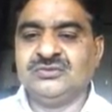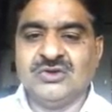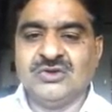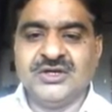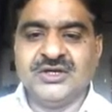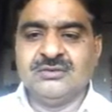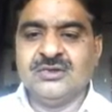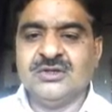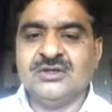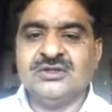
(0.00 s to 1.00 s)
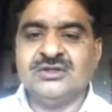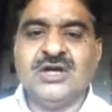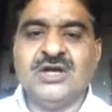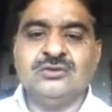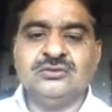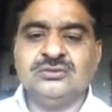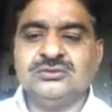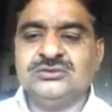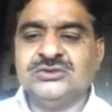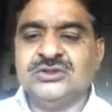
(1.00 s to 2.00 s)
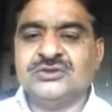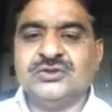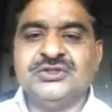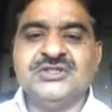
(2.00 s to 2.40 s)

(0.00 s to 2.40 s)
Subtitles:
Got it? Now, so